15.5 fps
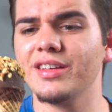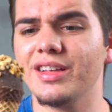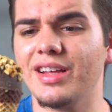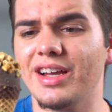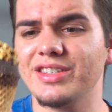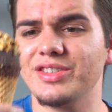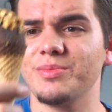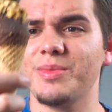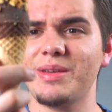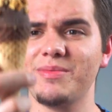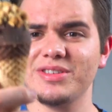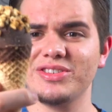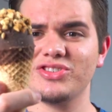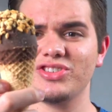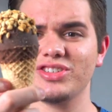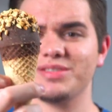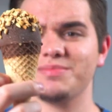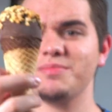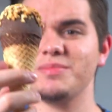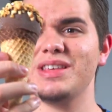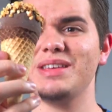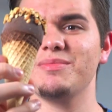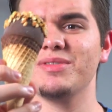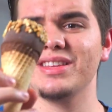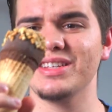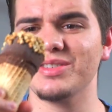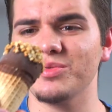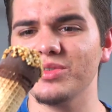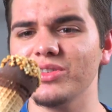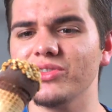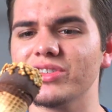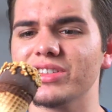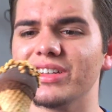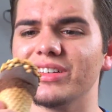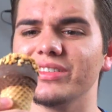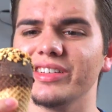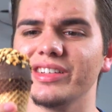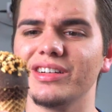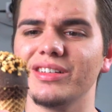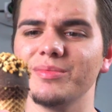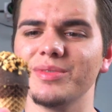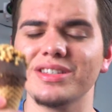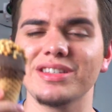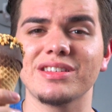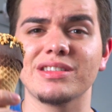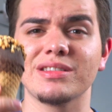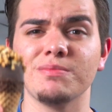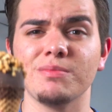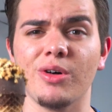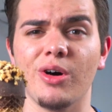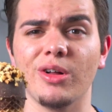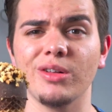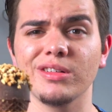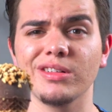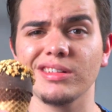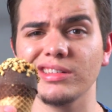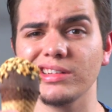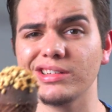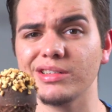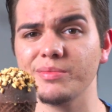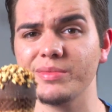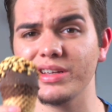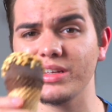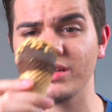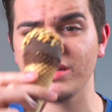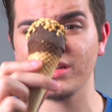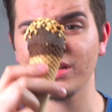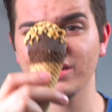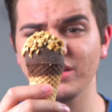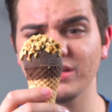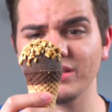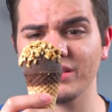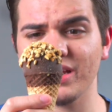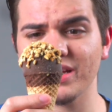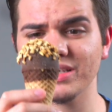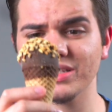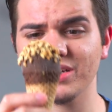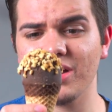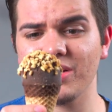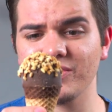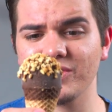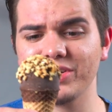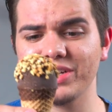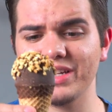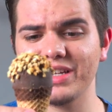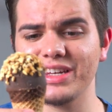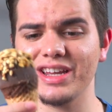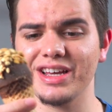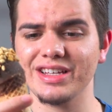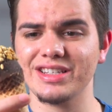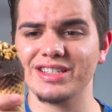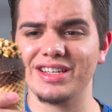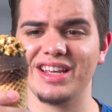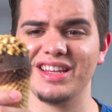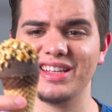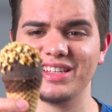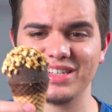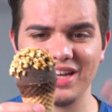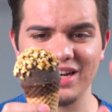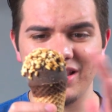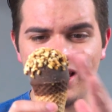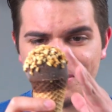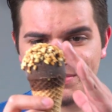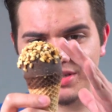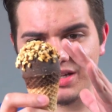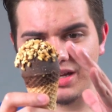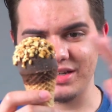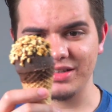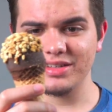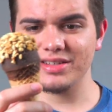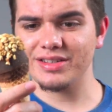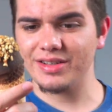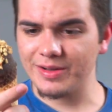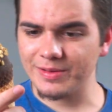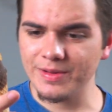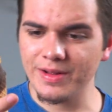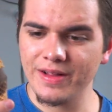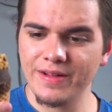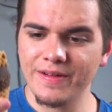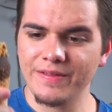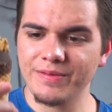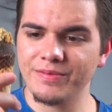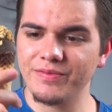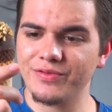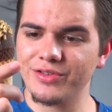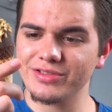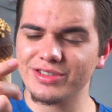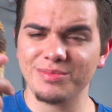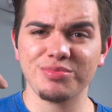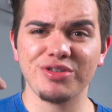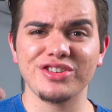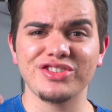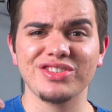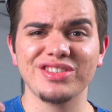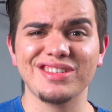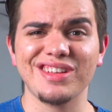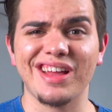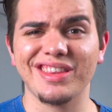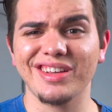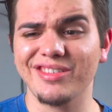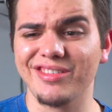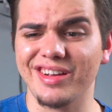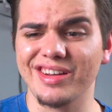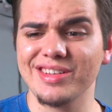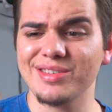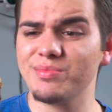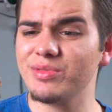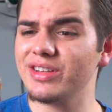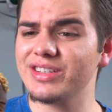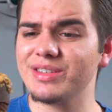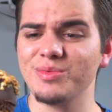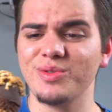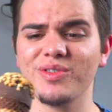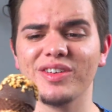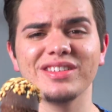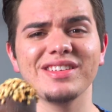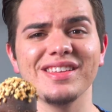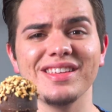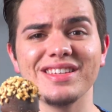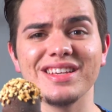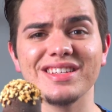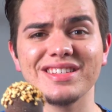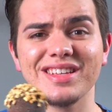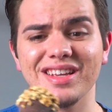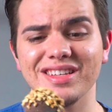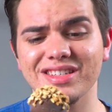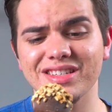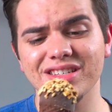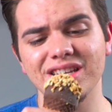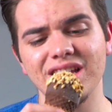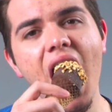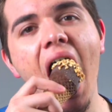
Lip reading: Alright, so maybe it's just me, but this one looks a little bit smaller, a little bit less covered in nuts, and then it's kind of lopsided, so first impression's not the greatest, but let's move on to the taste tests.